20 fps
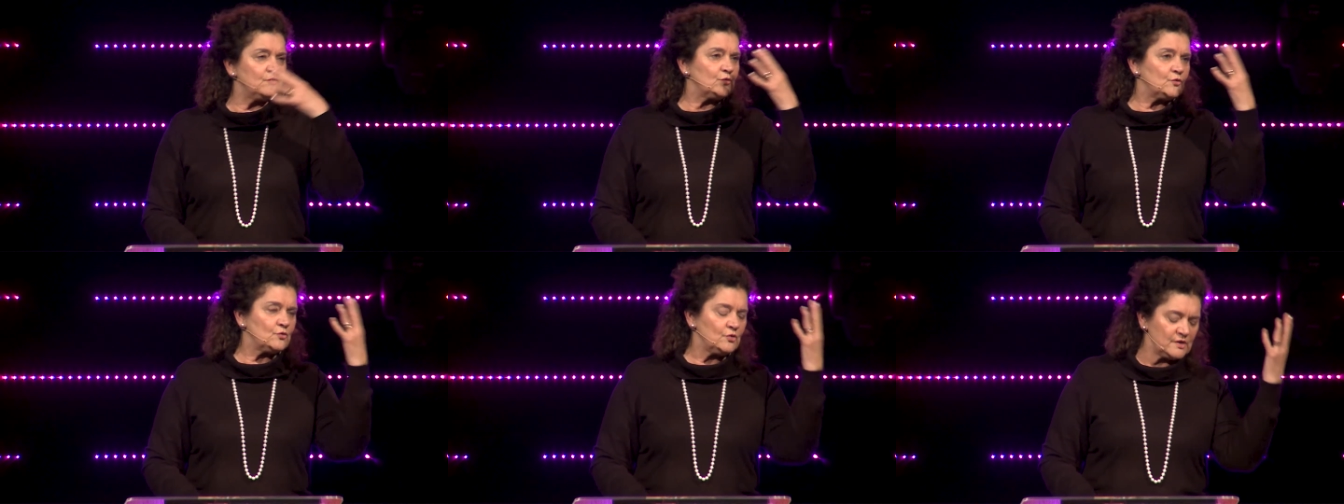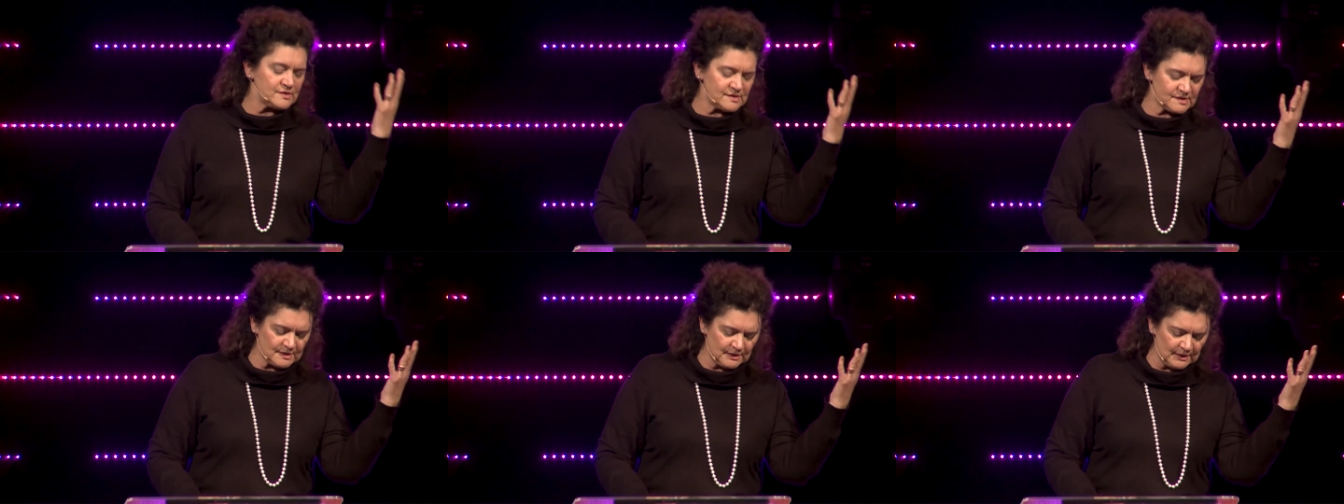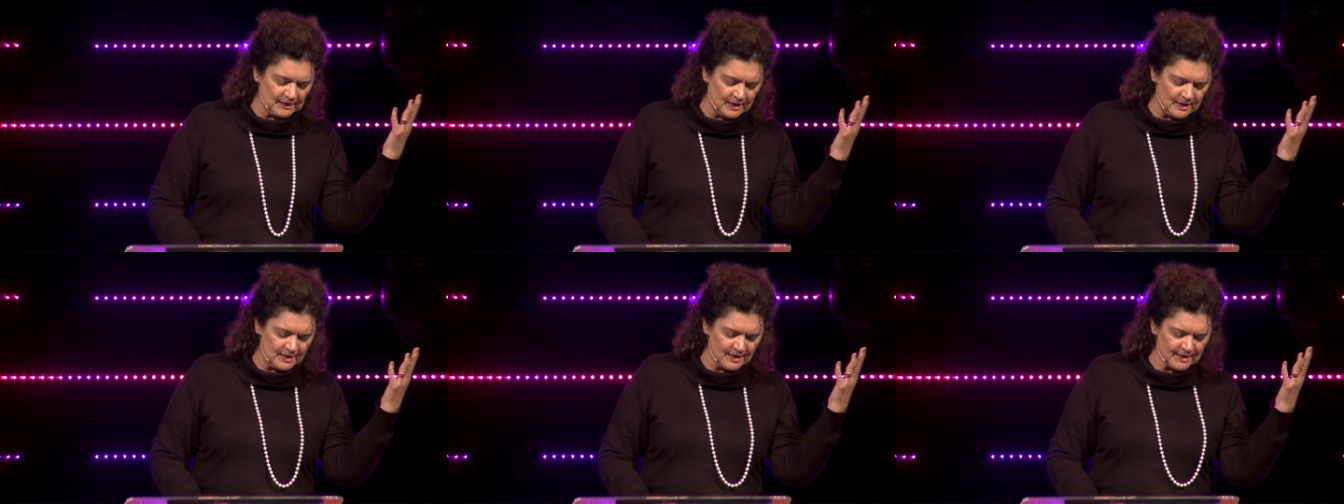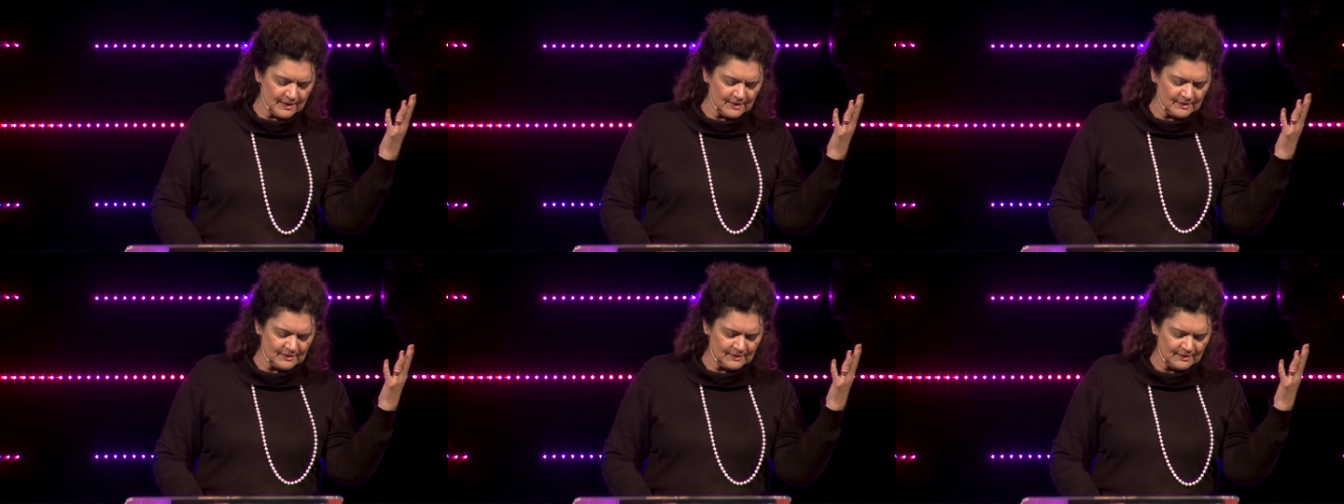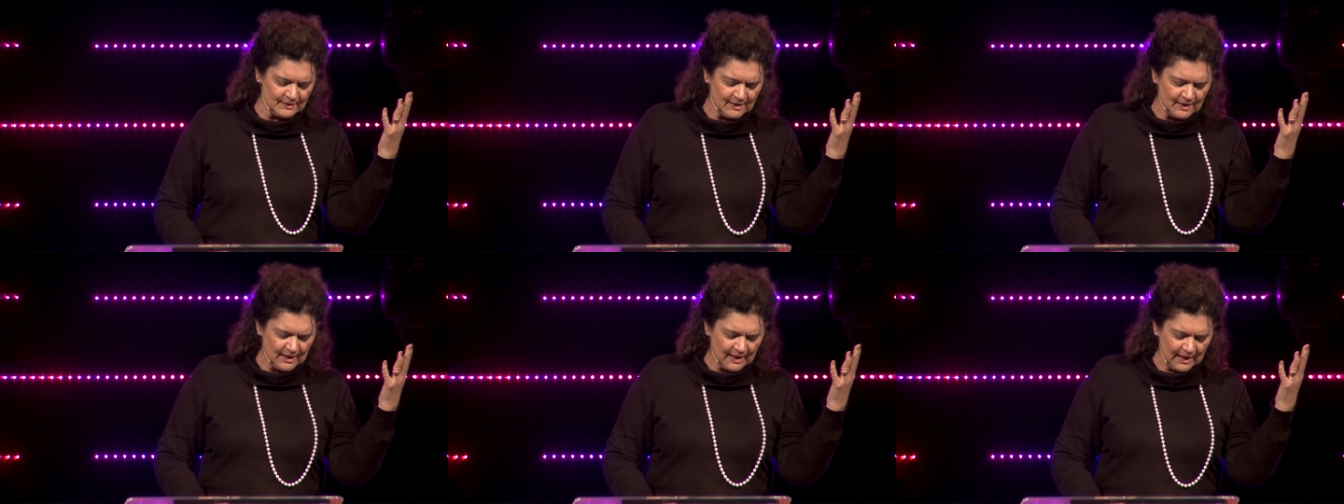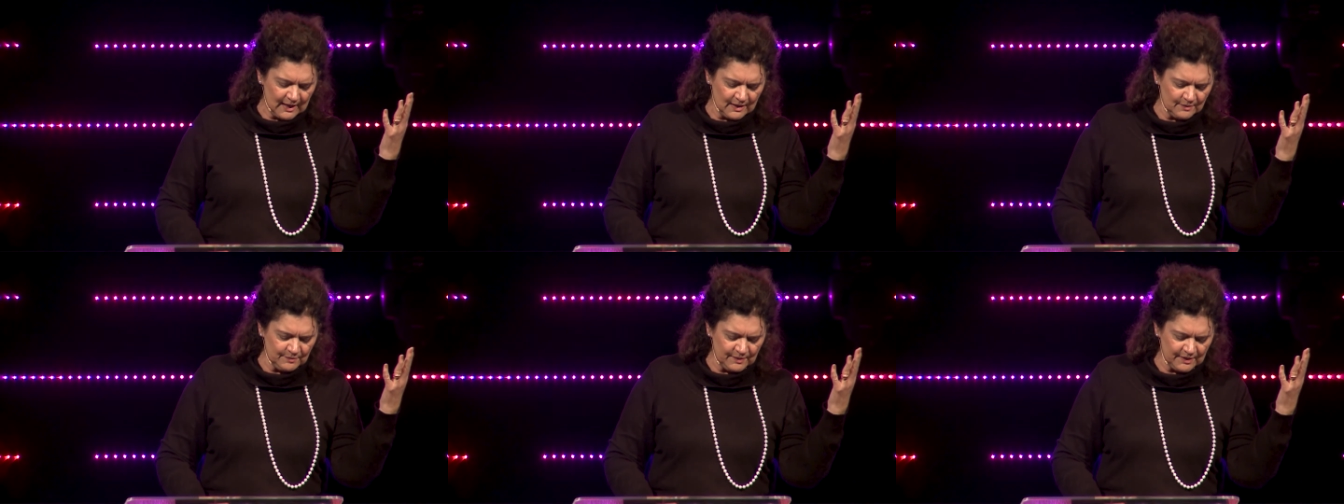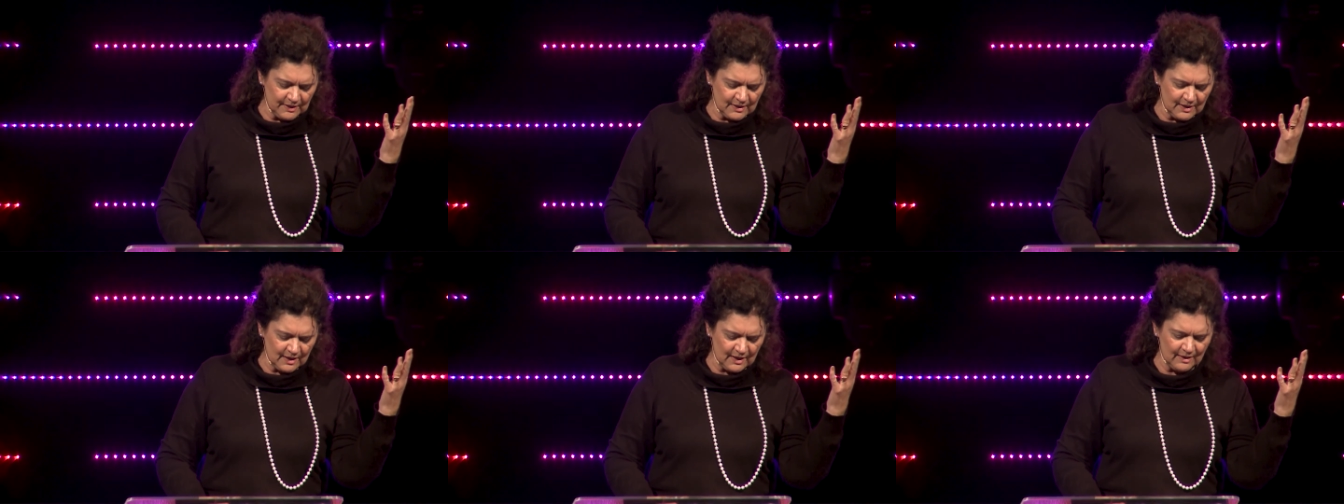cross the line and
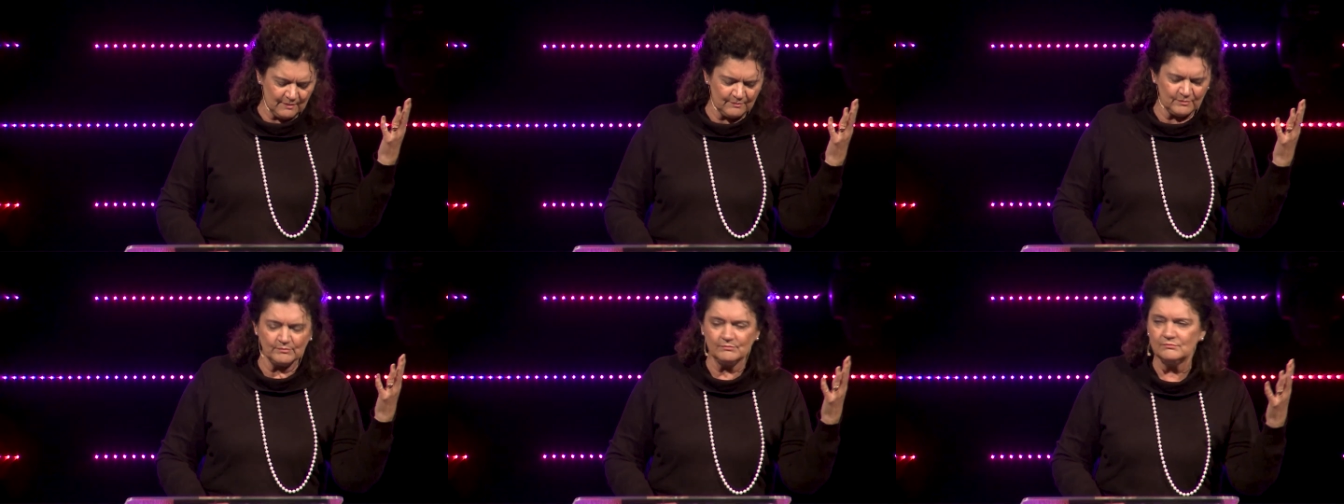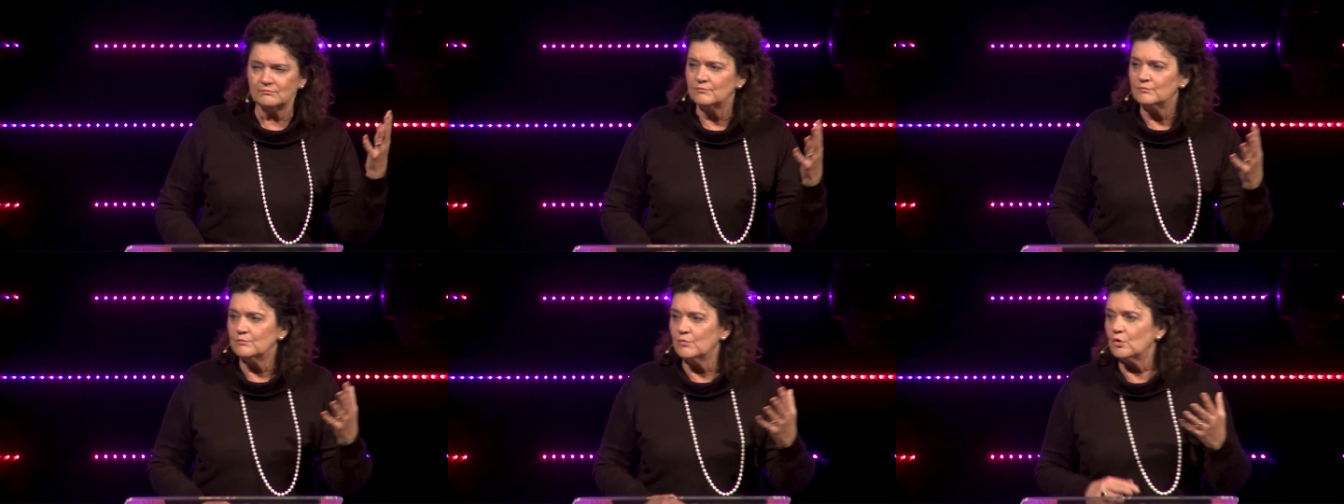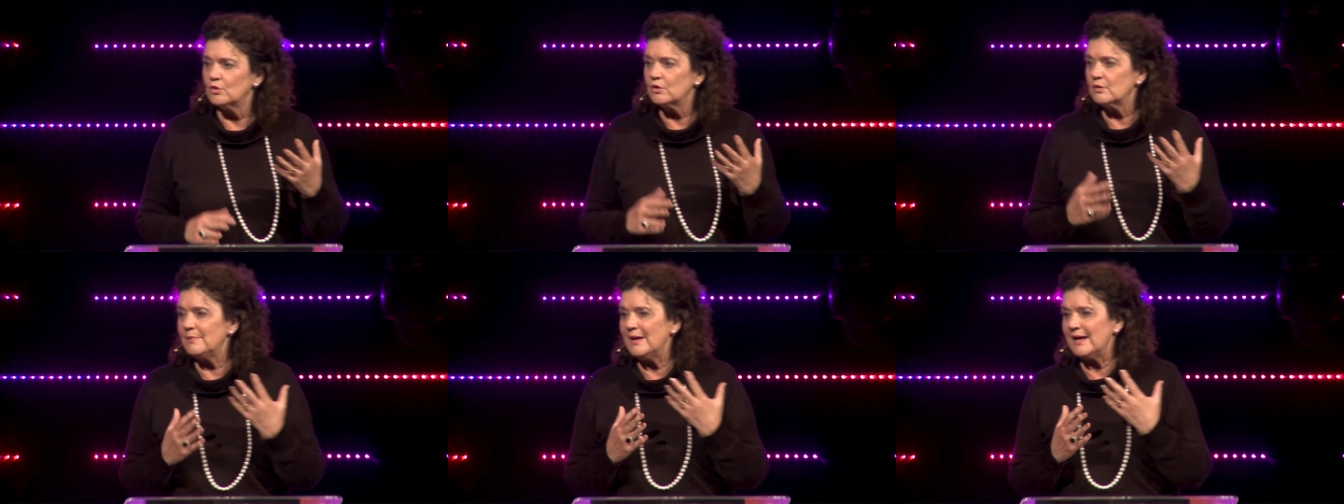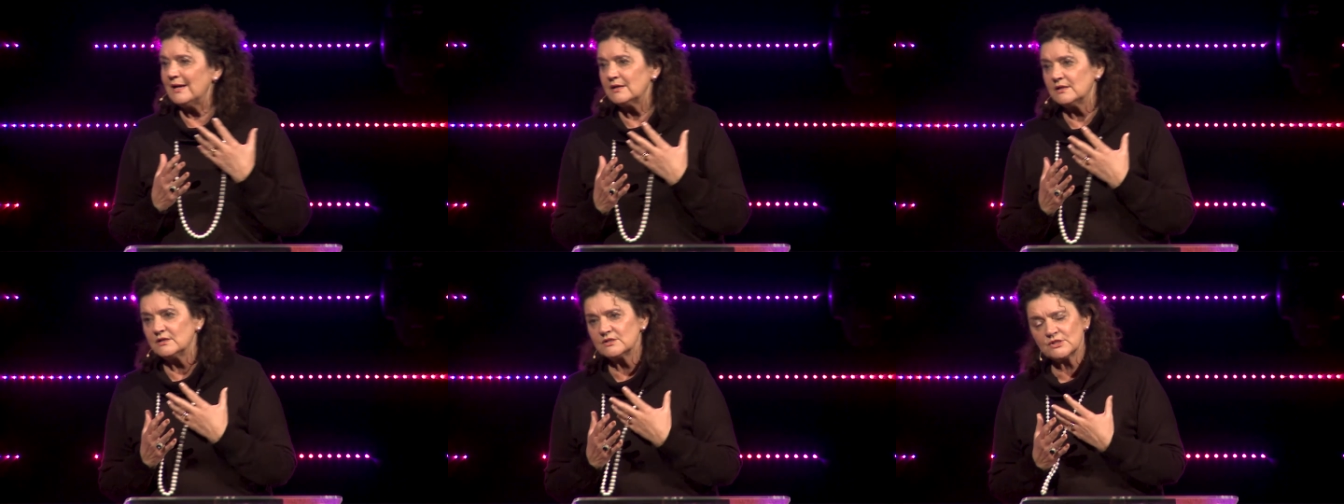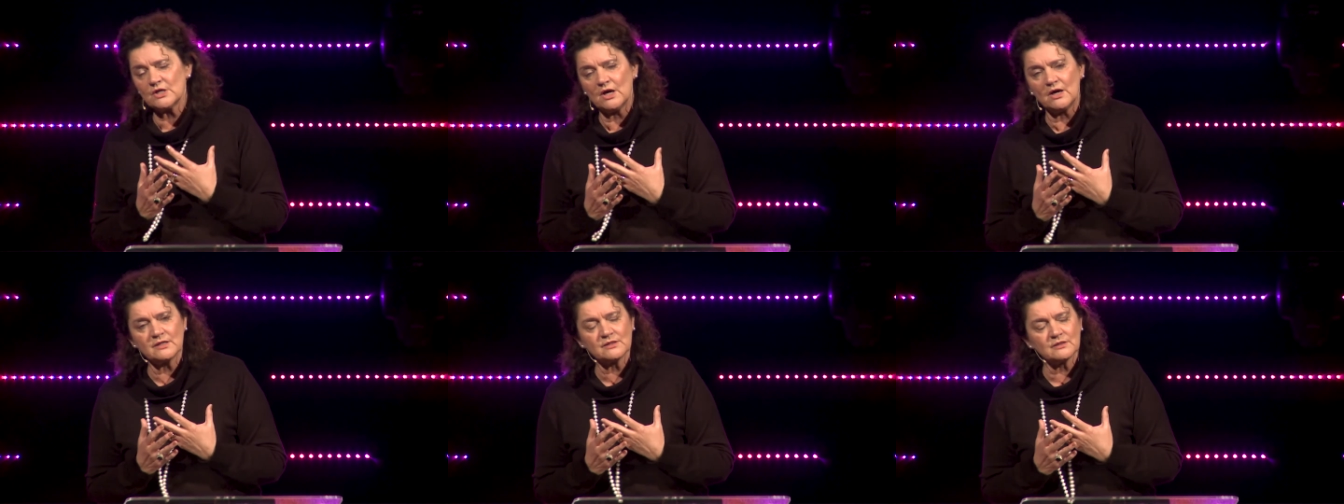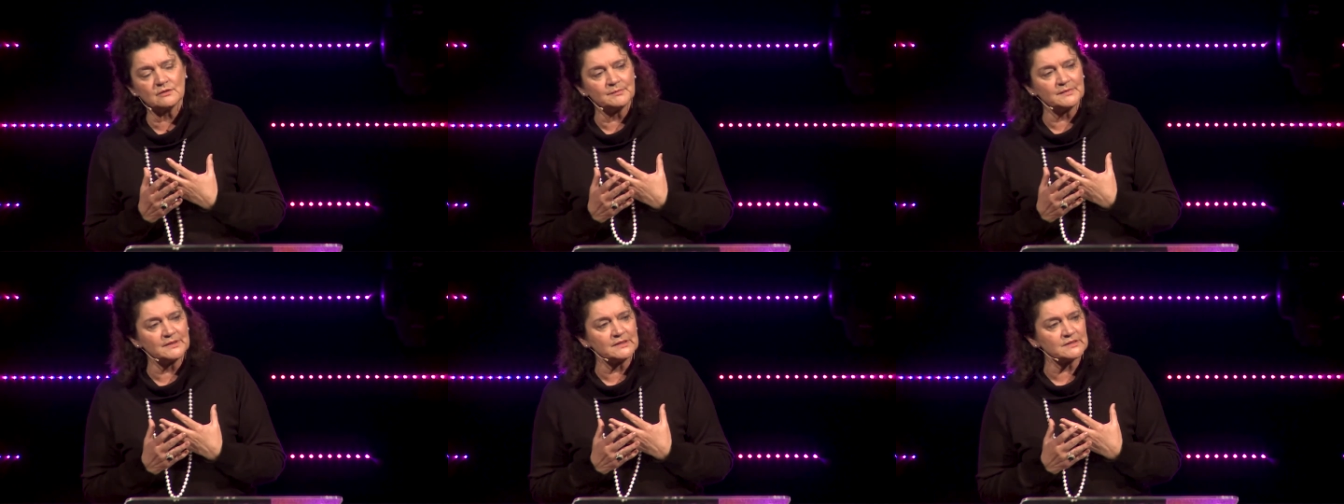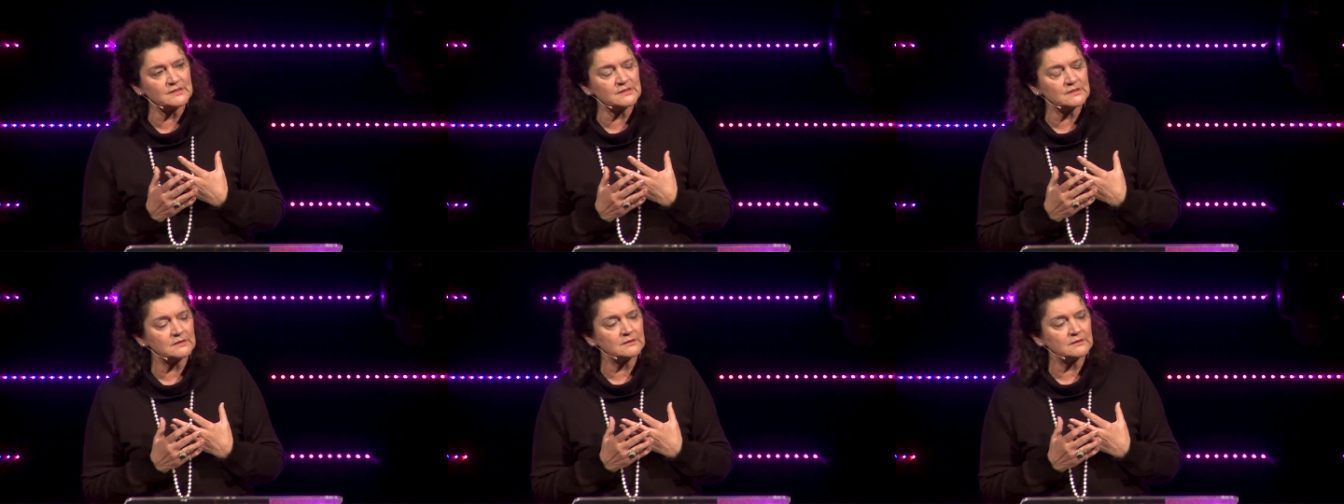become more about entitlement?